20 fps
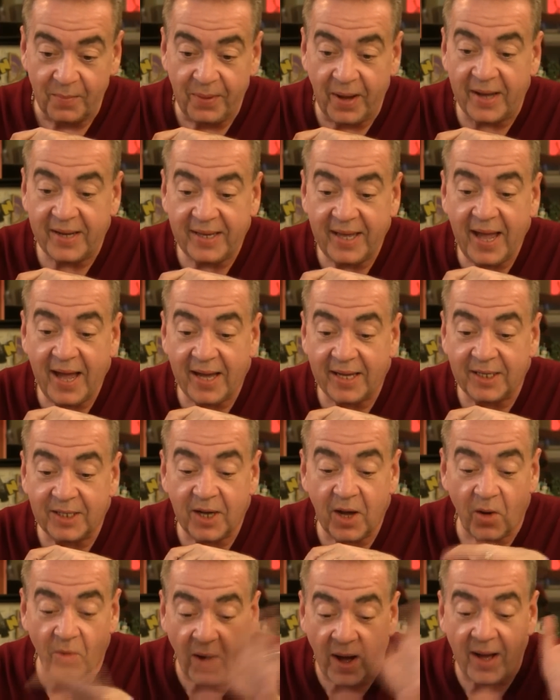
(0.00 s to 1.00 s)
But yeah,
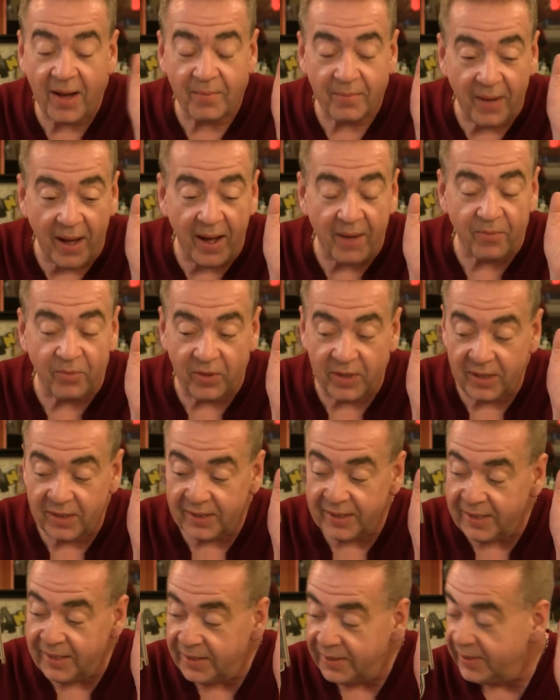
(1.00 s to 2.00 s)
I'm
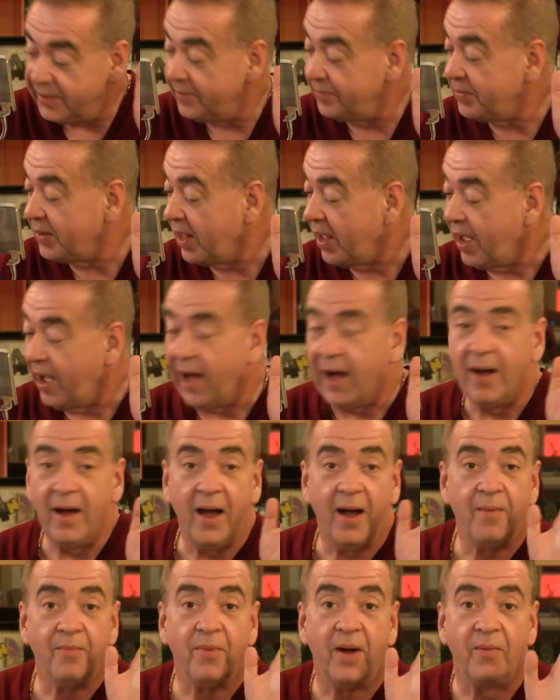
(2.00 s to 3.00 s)
really
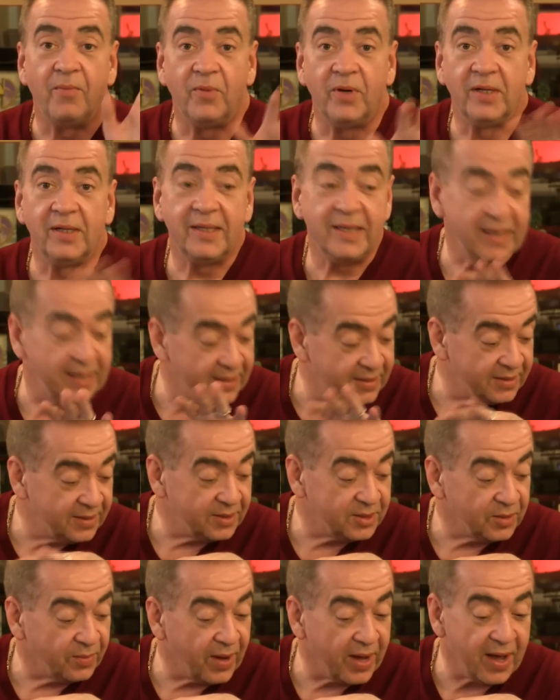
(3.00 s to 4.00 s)

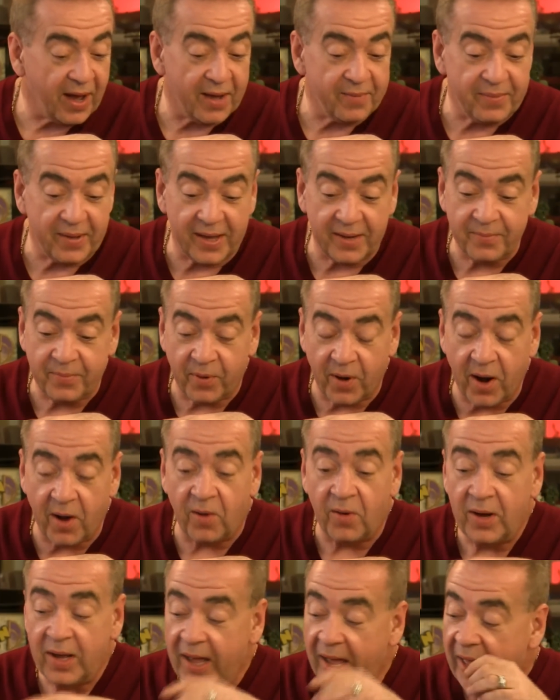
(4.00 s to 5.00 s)
into my iPad
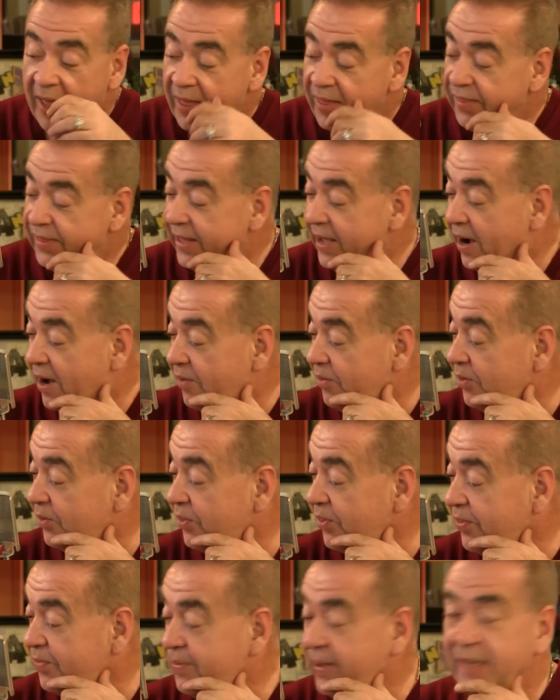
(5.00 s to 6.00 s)
Pro. The other
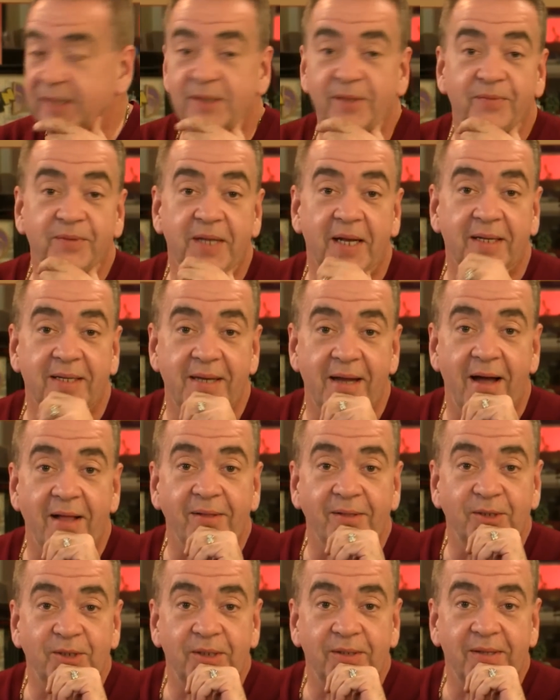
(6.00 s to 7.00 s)
piece of
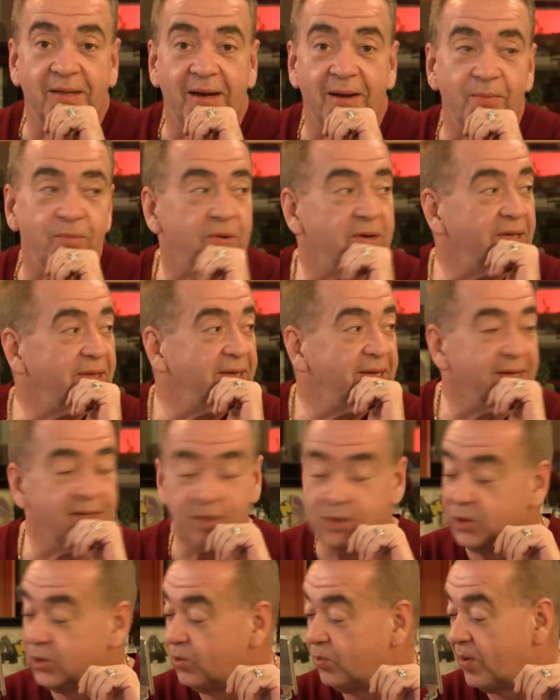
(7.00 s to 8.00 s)
technology that I'm really
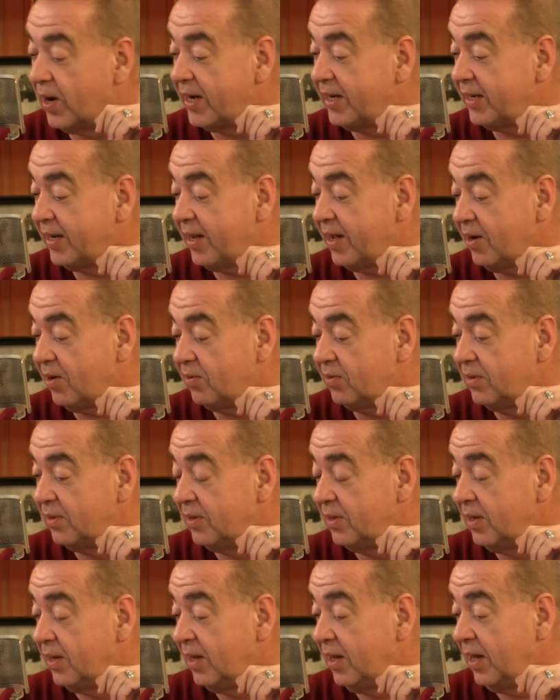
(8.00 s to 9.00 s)
into right now,
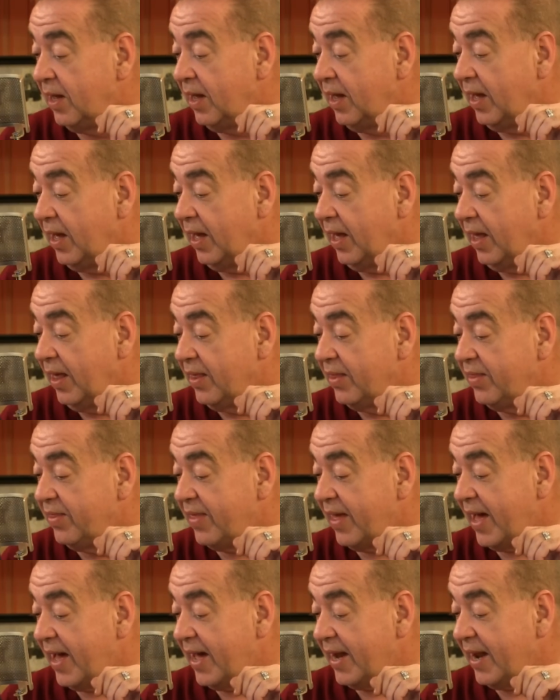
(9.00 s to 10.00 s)

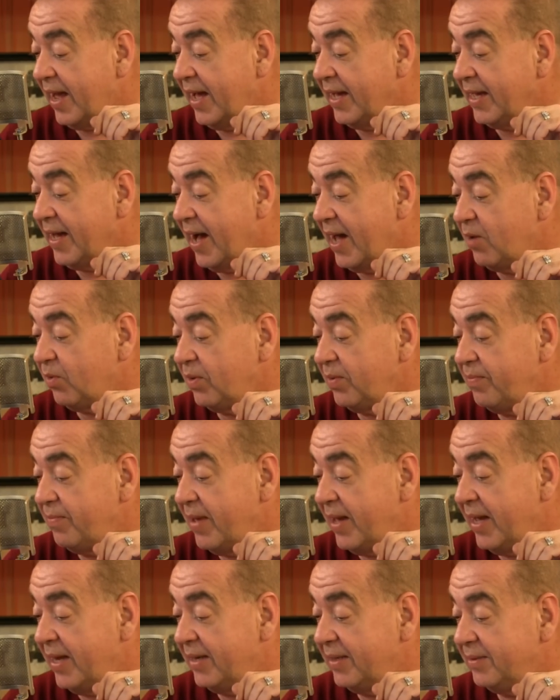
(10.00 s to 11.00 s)
that I got to
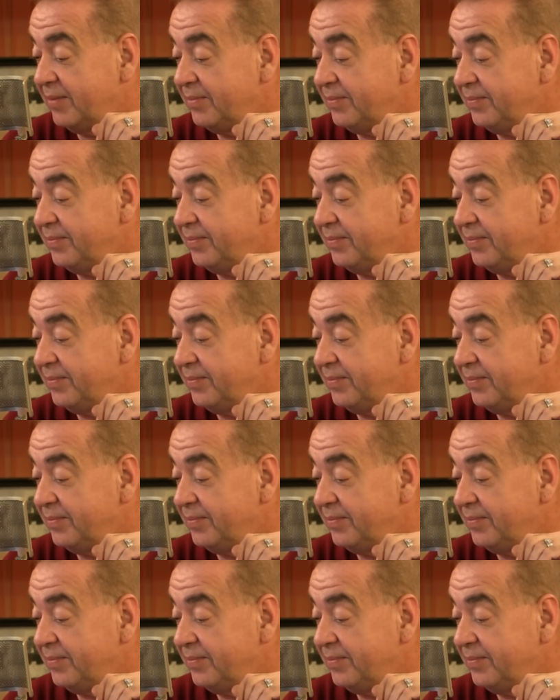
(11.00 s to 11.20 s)
admit,